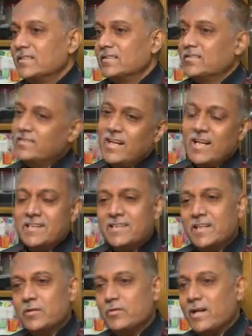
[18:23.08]
So then as
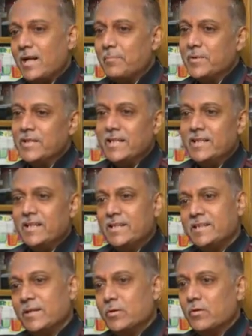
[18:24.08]
things would happen, then
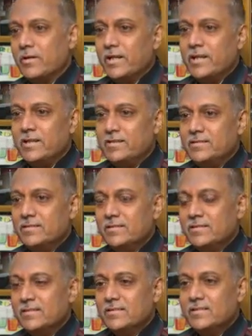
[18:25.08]
they said, okay,
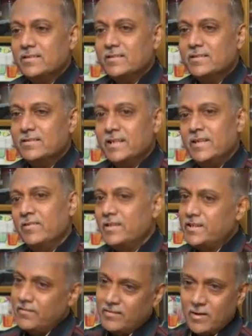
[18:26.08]
he
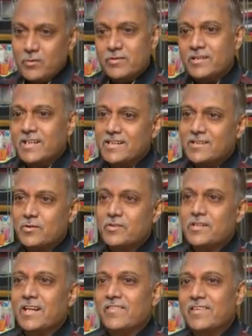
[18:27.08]
will shift downstairs to
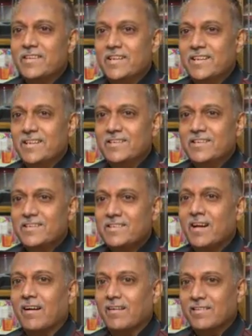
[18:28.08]
stay with the
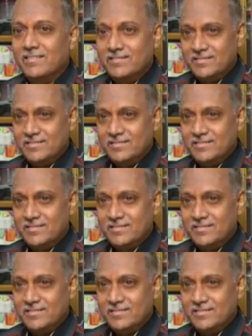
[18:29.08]
son.